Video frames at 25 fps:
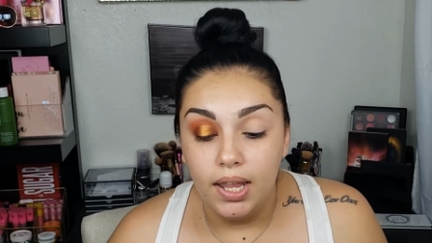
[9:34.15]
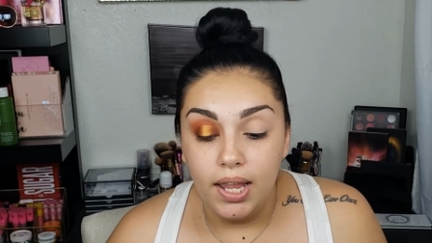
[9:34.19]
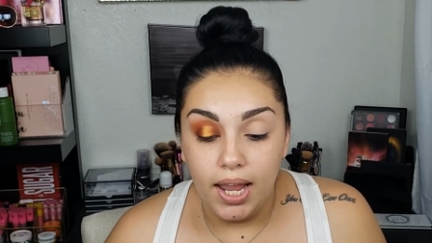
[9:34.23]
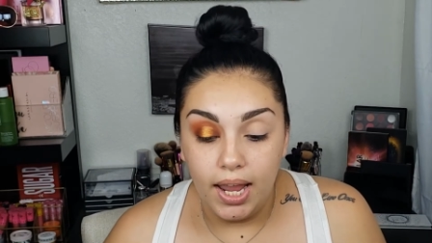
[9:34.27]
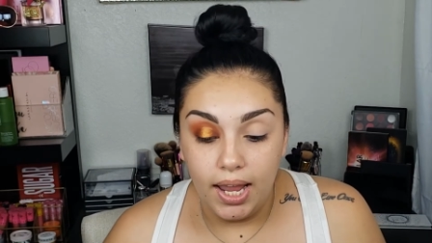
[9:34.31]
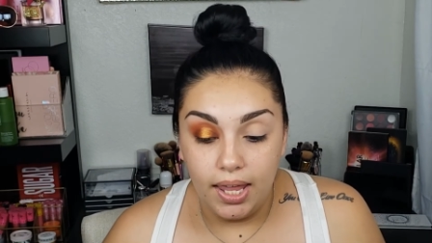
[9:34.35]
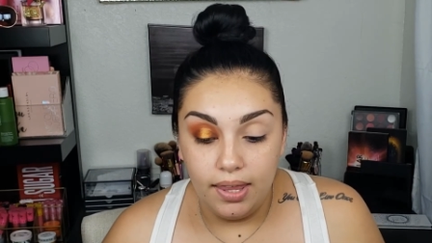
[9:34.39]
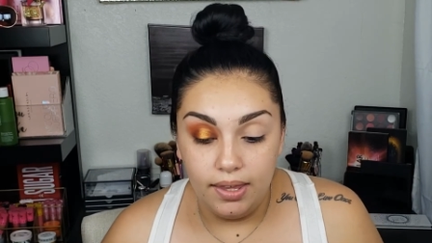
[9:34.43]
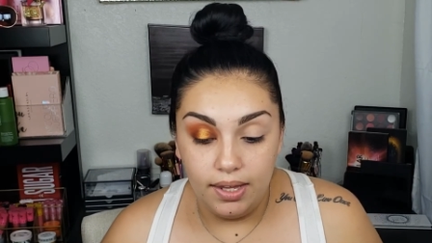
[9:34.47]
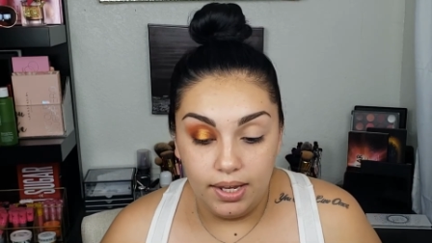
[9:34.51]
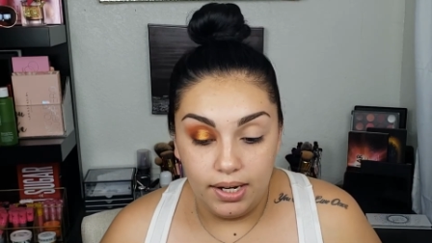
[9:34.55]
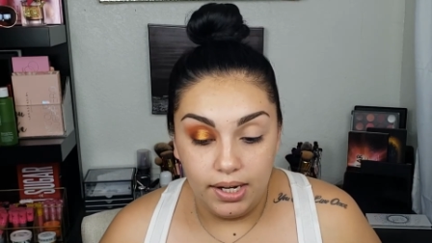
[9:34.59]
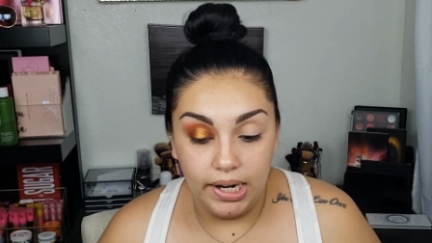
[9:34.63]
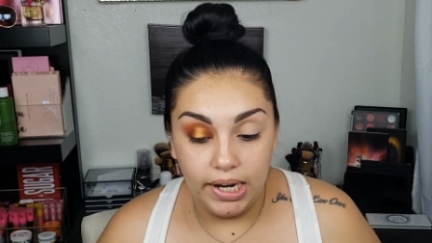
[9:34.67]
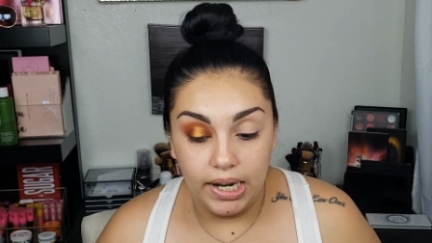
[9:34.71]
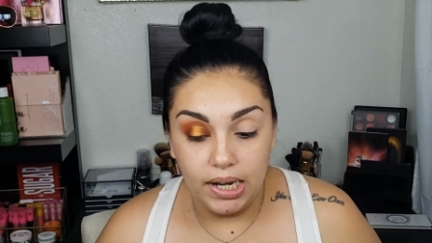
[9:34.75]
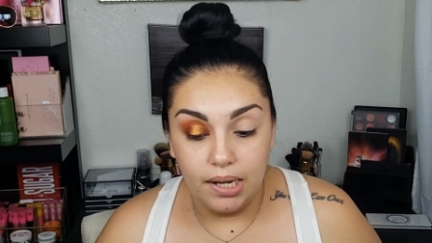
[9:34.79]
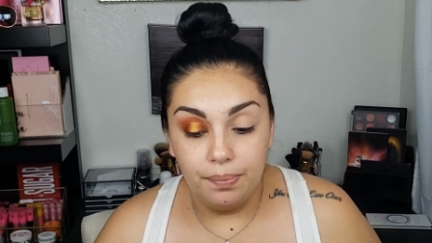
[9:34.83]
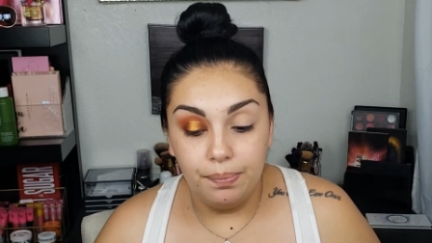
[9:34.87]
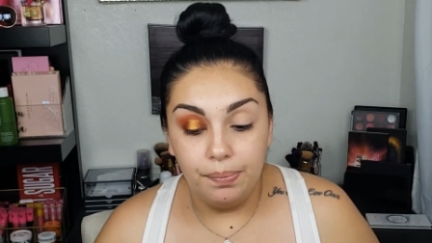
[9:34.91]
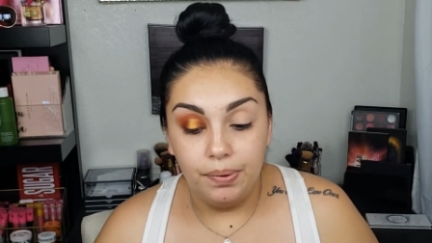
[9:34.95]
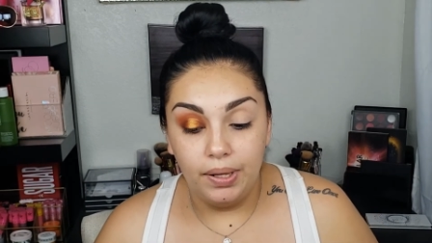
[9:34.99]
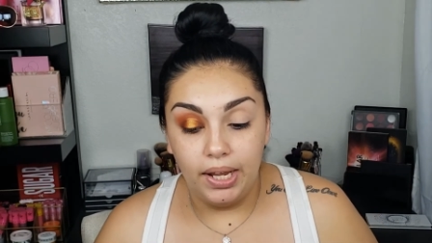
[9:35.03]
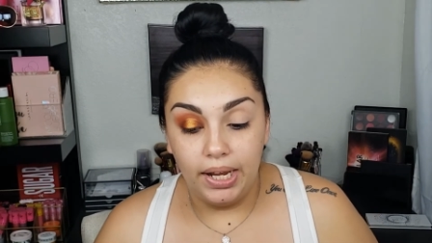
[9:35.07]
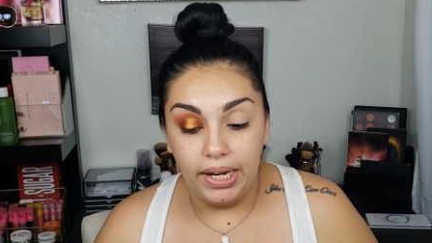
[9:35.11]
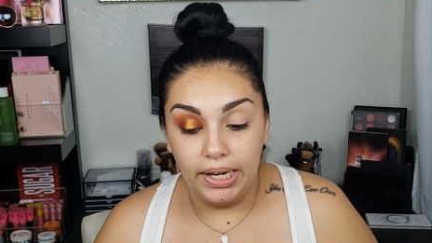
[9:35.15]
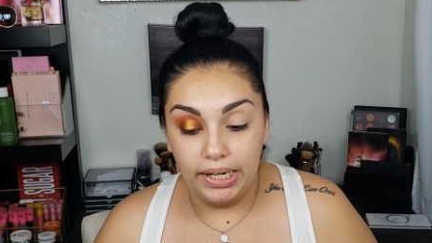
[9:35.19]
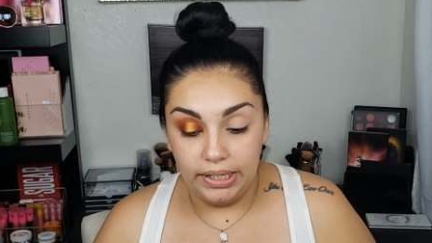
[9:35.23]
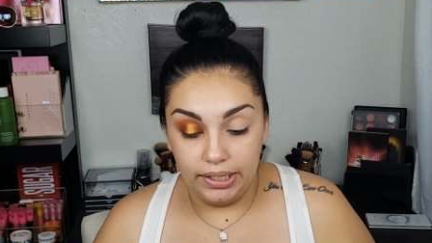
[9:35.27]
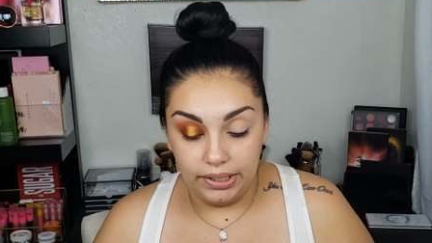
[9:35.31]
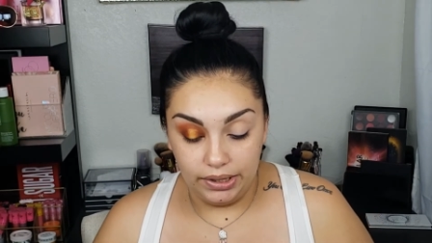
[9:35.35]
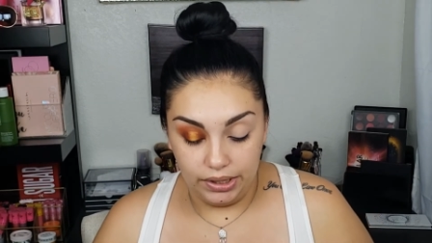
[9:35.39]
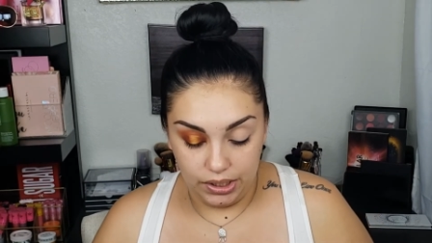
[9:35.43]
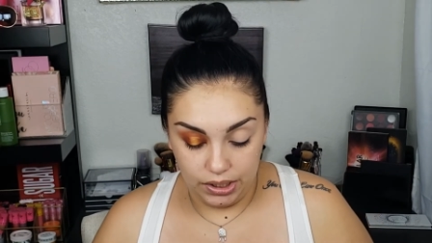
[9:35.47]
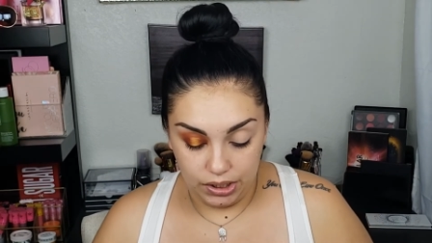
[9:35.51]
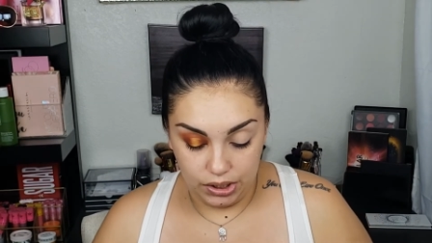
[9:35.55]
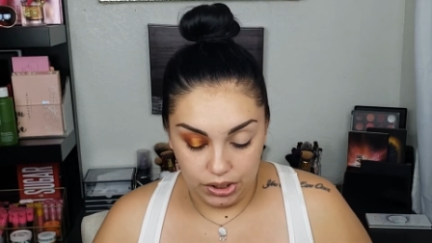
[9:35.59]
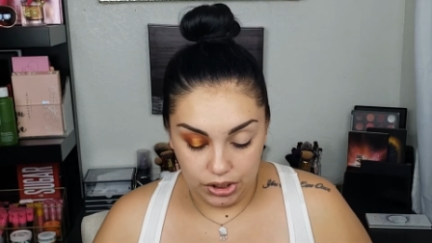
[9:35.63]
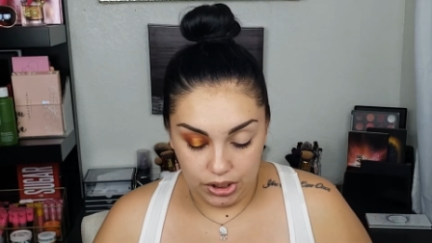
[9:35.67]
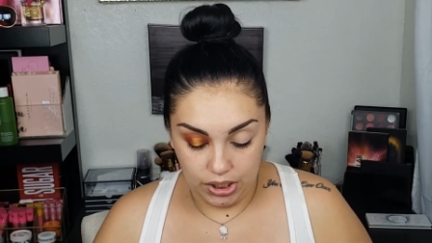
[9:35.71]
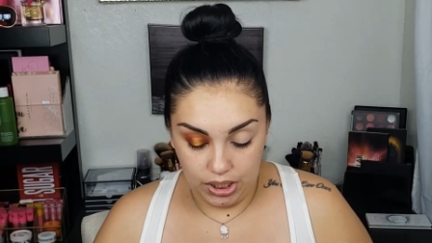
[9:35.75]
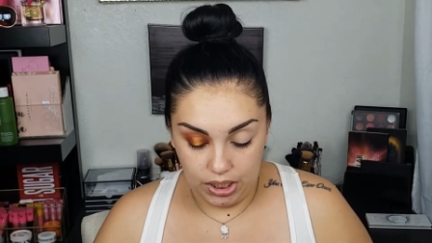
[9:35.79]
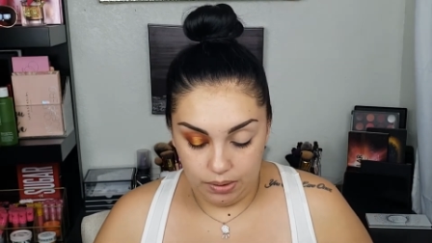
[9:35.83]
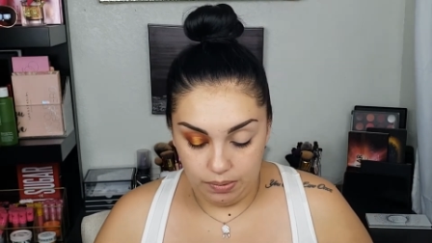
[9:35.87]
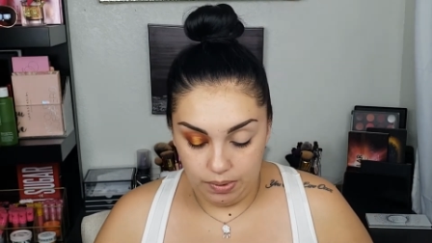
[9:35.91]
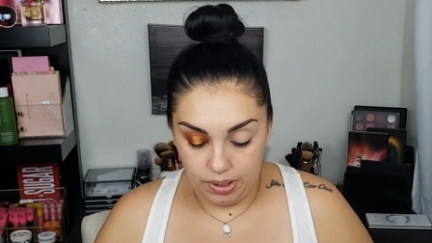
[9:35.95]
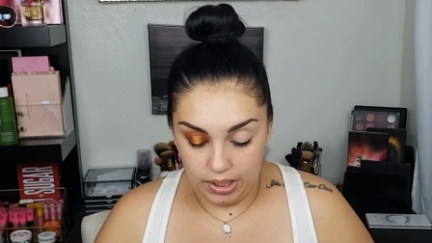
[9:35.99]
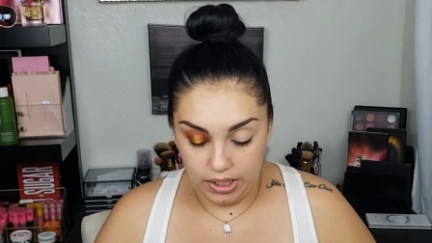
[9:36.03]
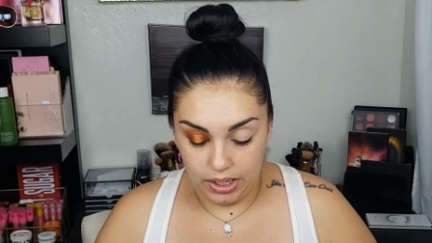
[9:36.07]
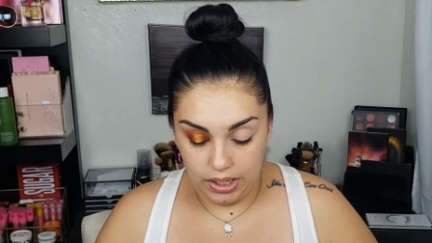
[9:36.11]
and then I applied this
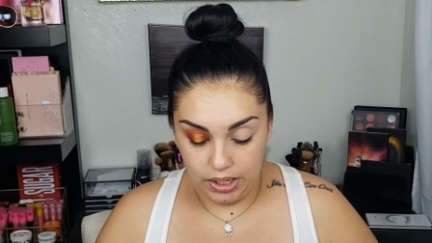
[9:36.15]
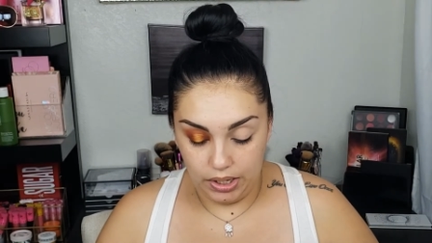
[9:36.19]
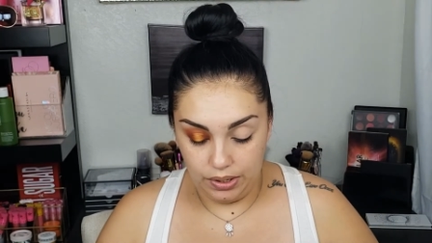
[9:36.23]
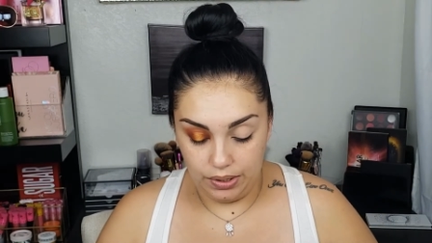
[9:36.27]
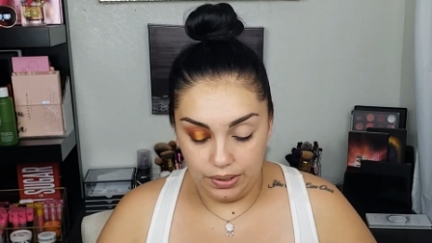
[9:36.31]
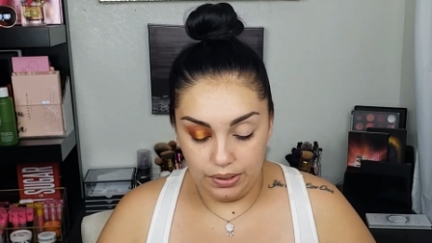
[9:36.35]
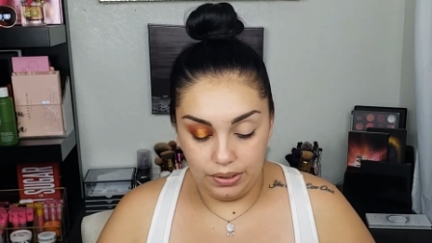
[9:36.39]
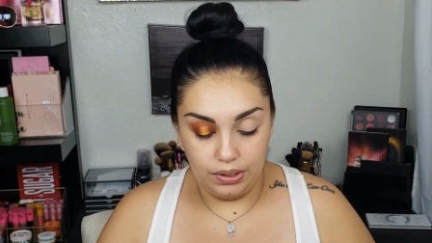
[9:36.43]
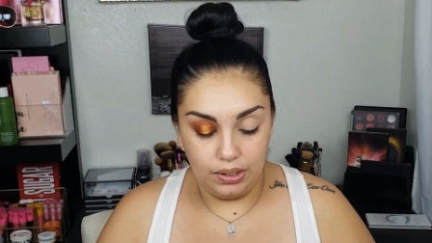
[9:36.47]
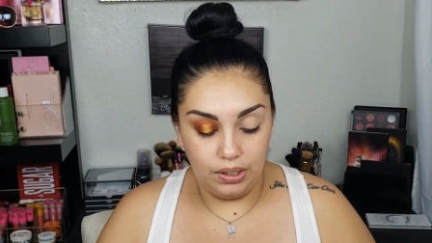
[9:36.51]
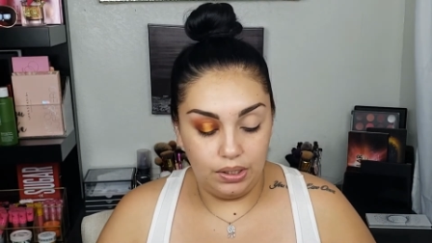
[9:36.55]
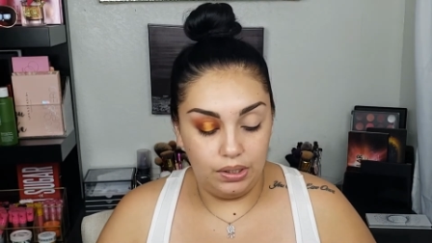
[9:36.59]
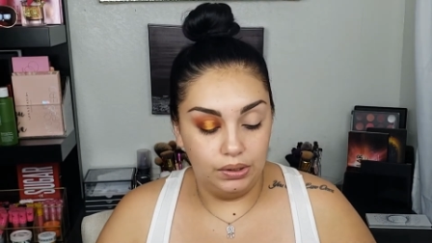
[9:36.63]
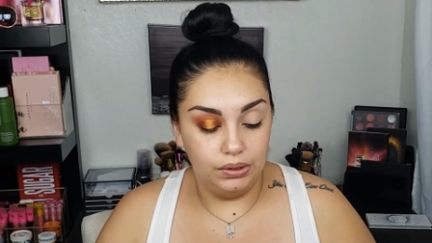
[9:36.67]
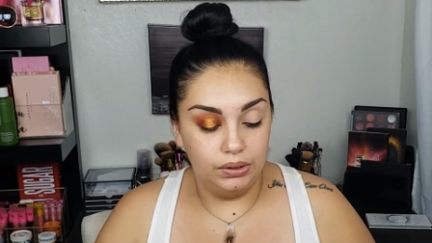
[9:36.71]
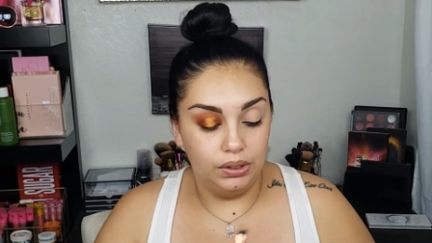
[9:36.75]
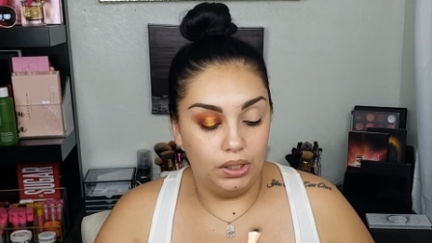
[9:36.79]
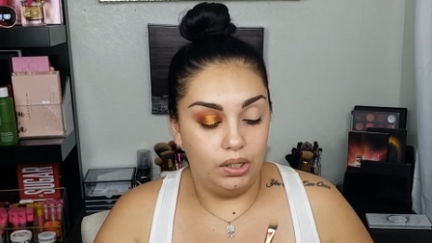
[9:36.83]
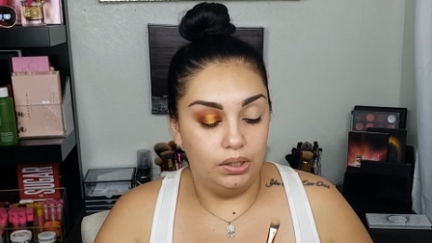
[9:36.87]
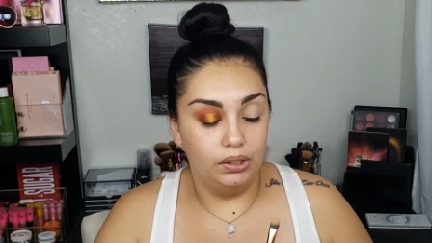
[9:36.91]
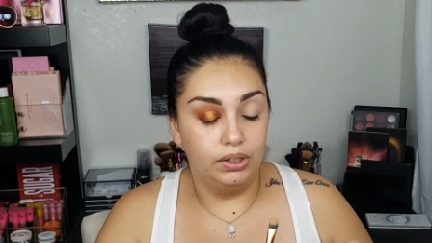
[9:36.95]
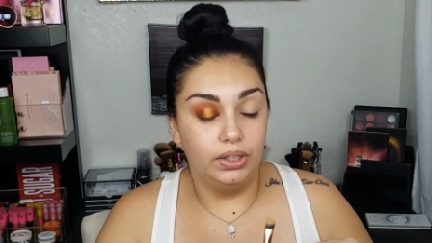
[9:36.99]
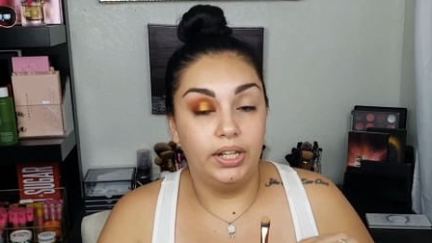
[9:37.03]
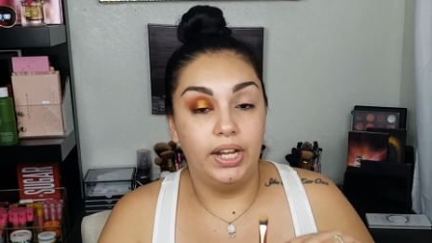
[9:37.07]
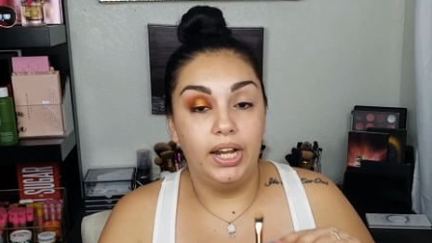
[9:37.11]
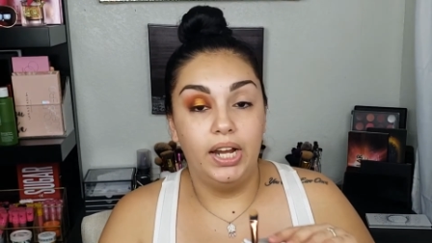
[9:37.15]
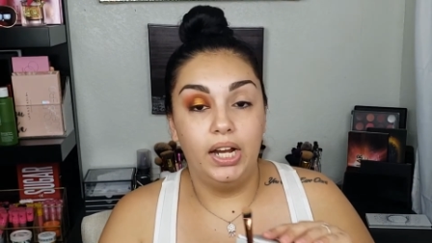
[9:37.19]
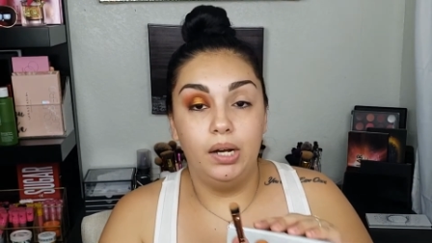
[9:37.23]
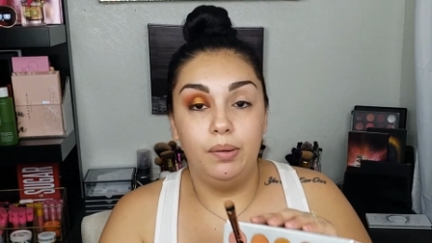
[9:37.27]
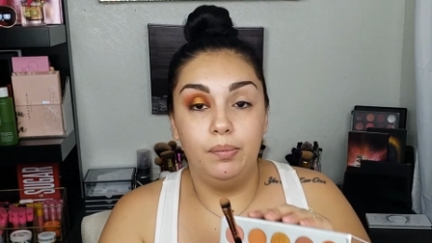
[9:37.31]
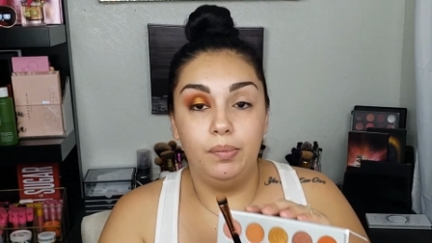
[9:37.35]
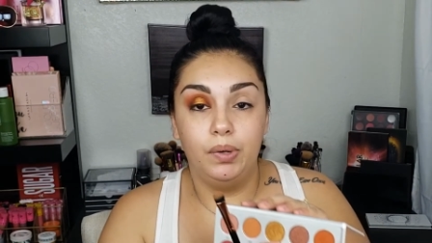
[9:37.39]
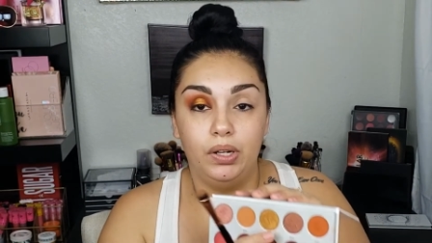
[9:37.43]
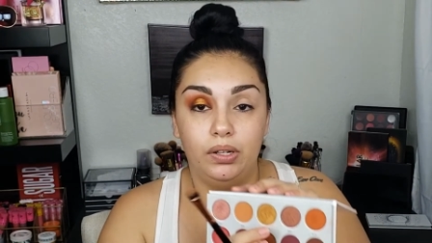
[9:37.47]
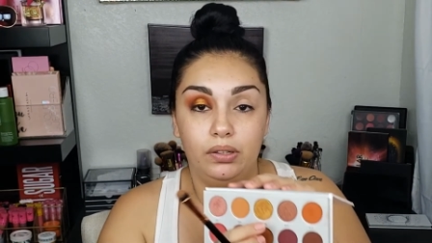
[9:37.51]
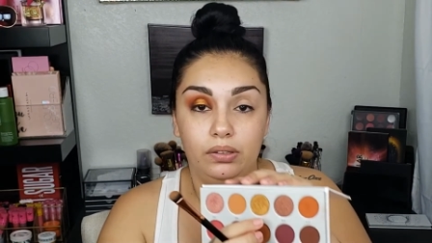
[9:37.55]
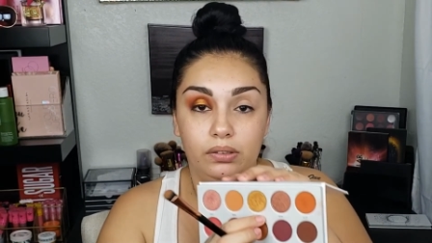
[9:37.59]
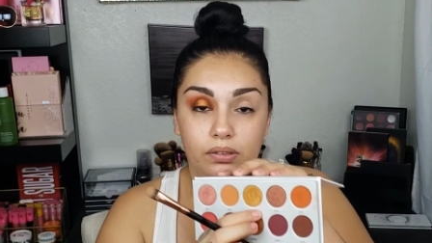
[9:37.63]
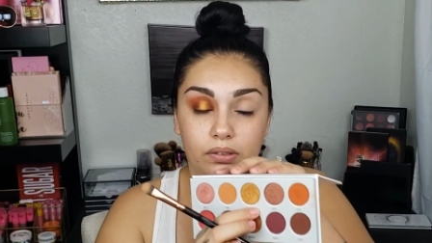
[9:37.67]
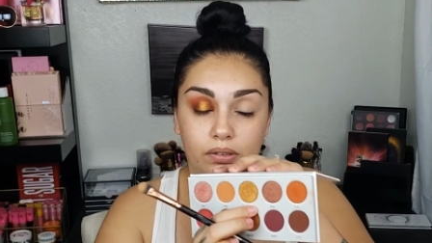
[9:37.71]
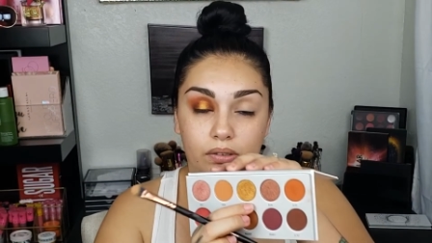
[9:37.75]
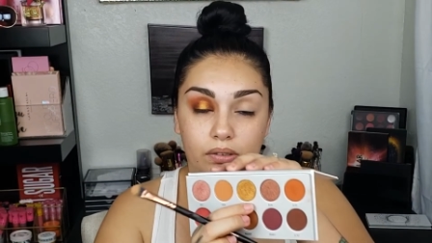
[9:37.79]
shade right here called On Camera.